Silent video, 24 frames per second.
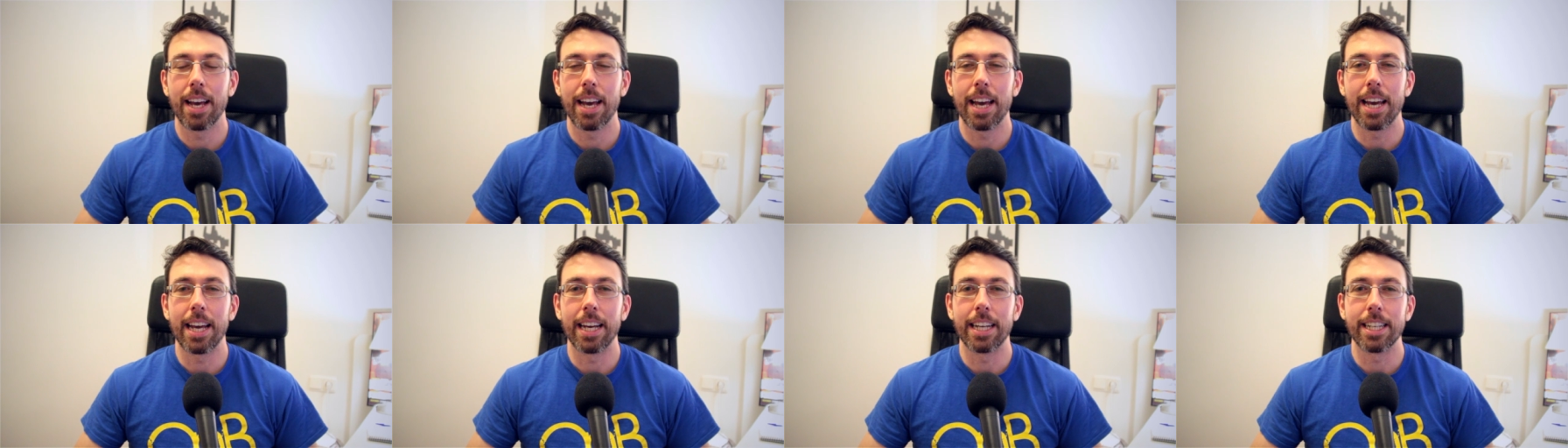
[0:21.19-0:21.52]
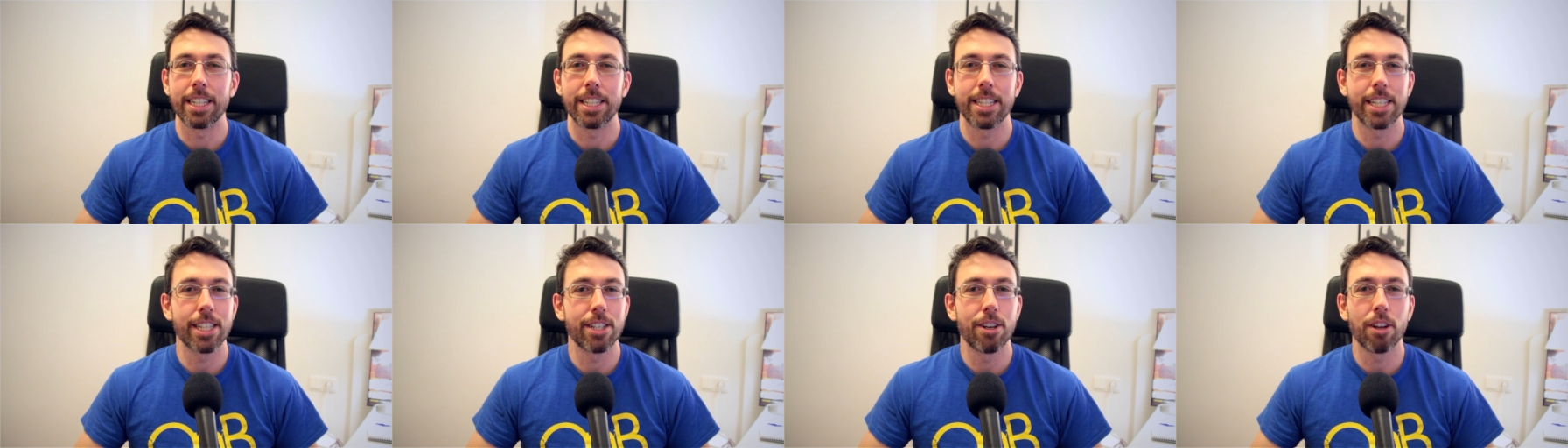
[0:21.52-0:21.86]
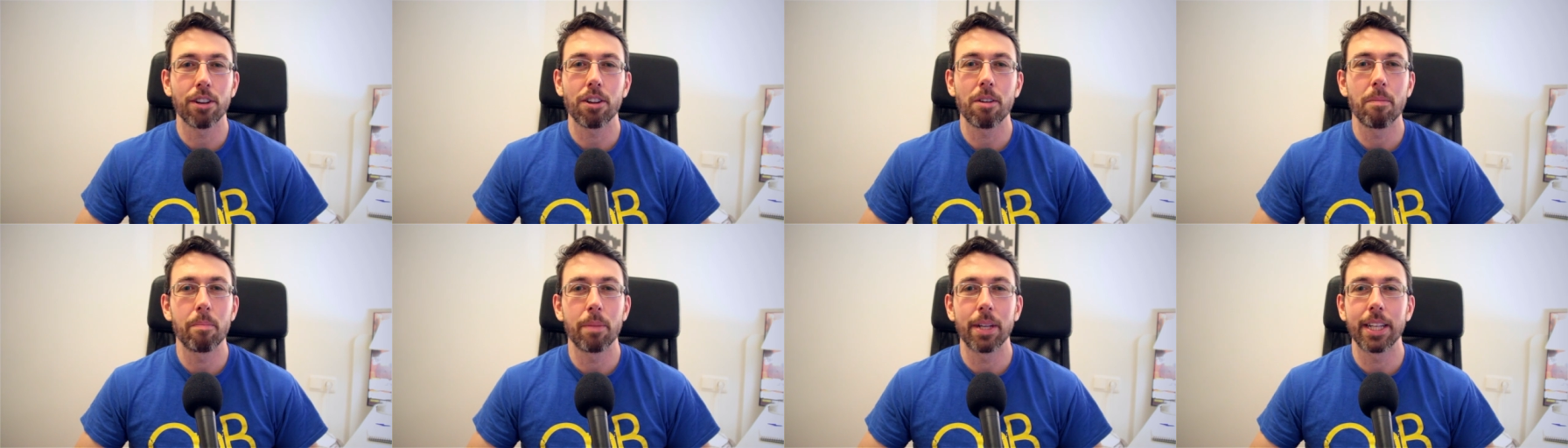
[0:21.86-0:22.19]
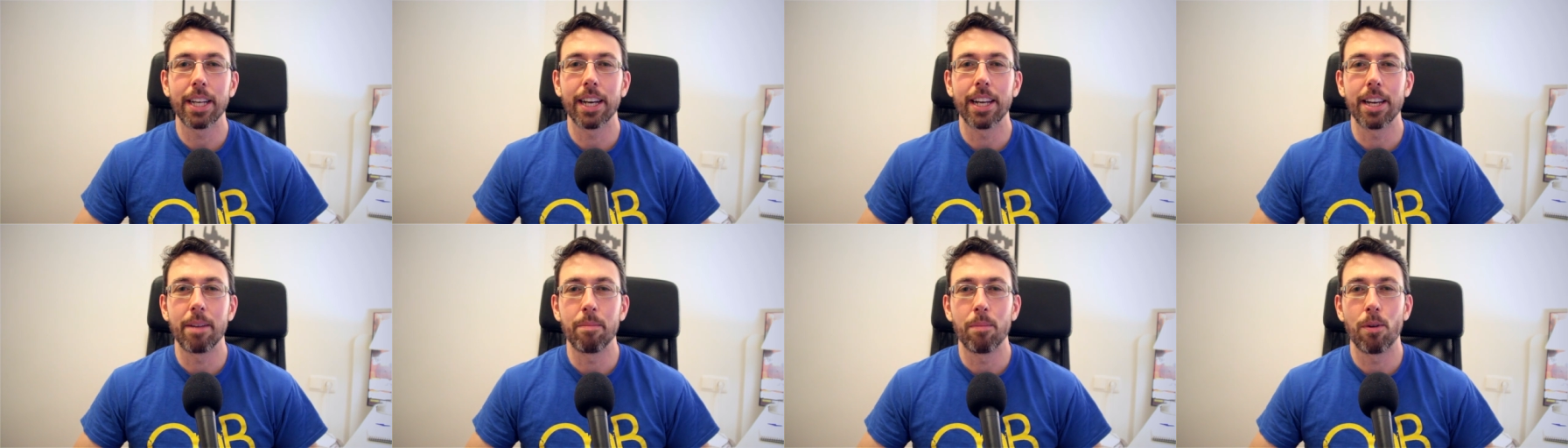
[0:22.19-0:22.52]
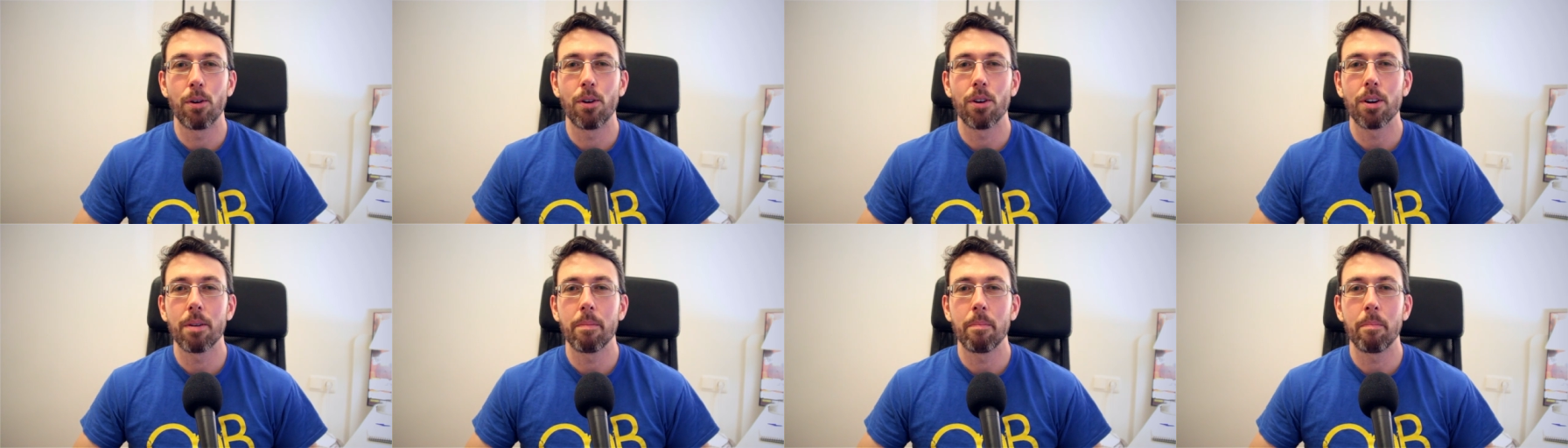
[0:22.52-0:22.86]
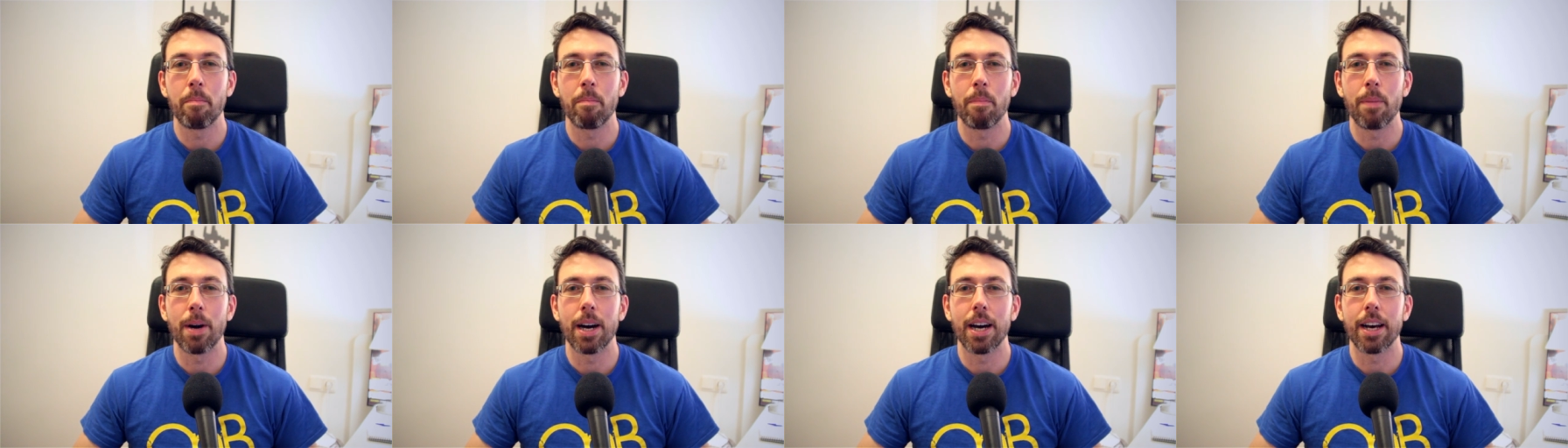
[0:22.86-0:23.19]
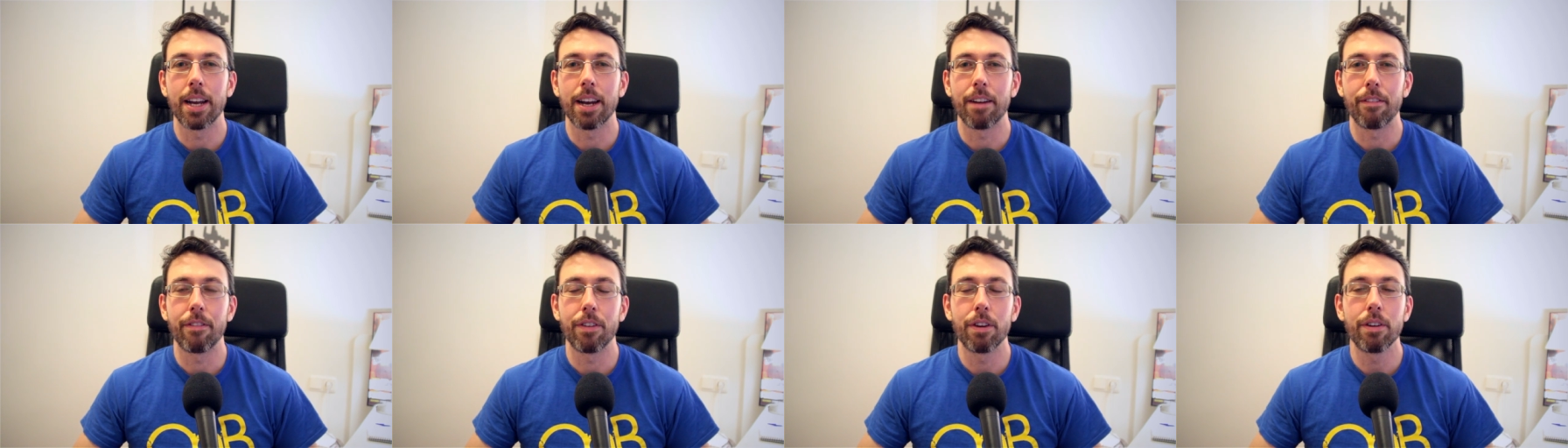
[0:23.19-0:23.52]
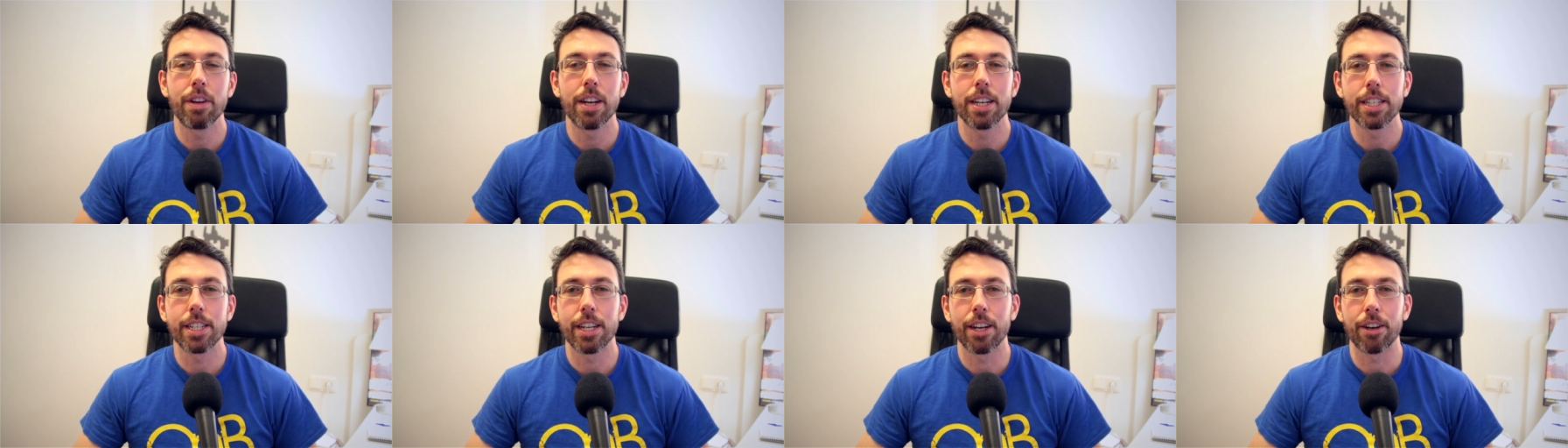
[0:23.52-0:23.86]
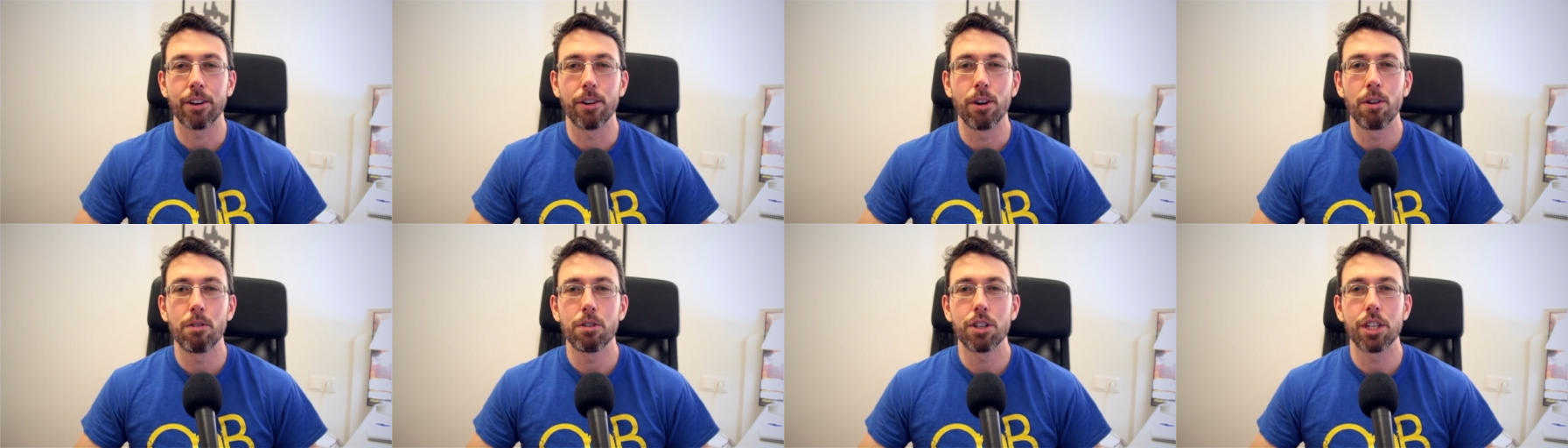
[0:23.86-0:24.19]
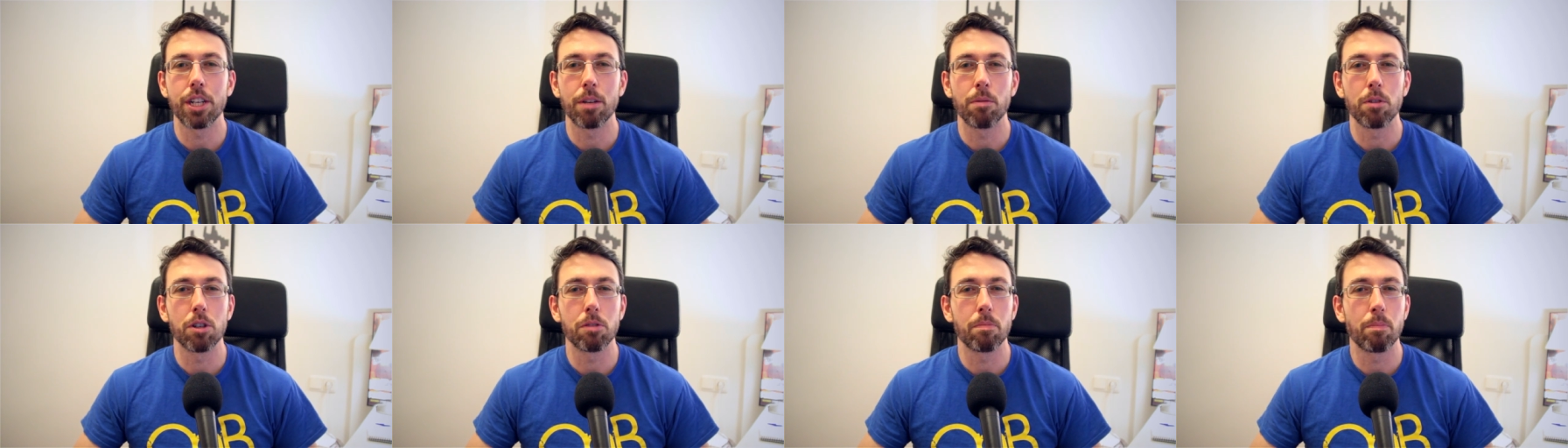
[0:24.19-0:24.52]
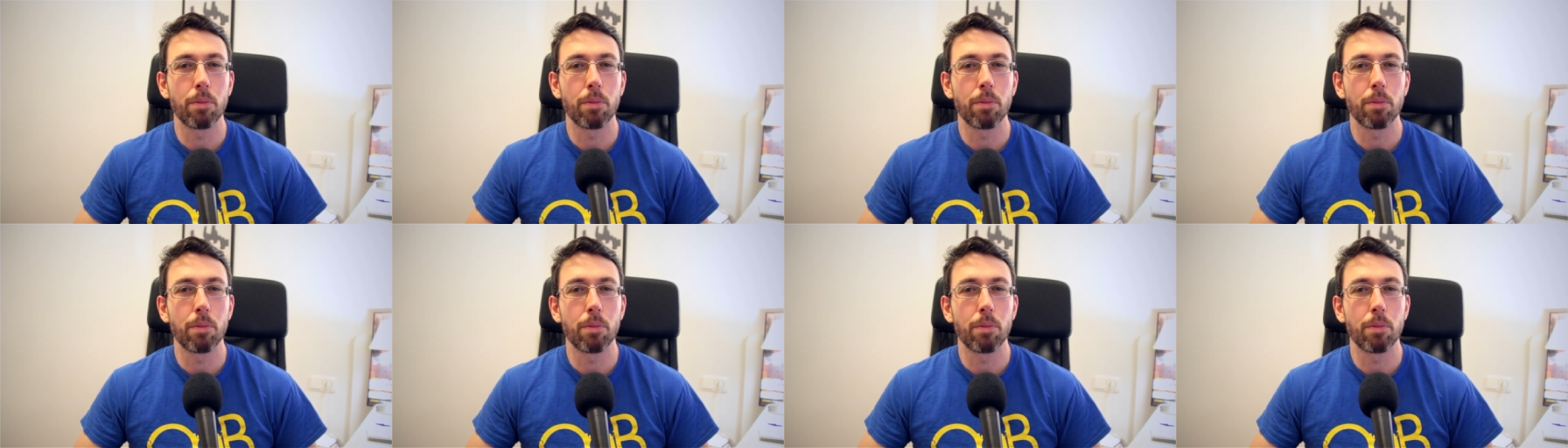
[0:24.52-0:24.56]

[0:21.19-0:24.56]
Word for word: and she's not competing anymore, but a few years ago she was